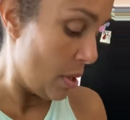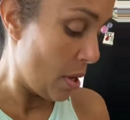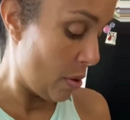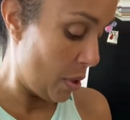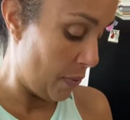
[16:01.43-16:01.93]
I
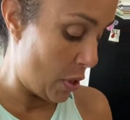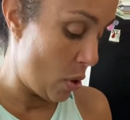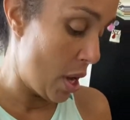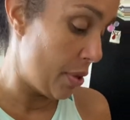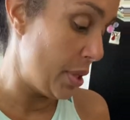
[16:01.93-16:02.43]
don't even know
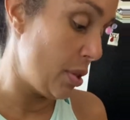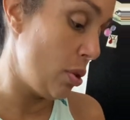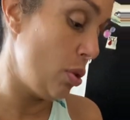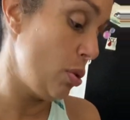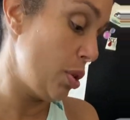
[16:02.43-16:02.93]
how this is
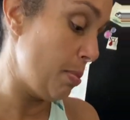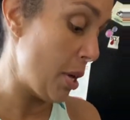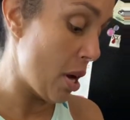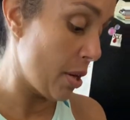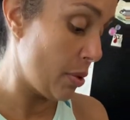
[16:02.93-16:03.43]
used, to be
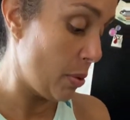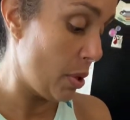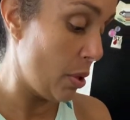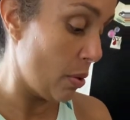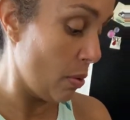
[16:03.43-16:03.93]
honest with you.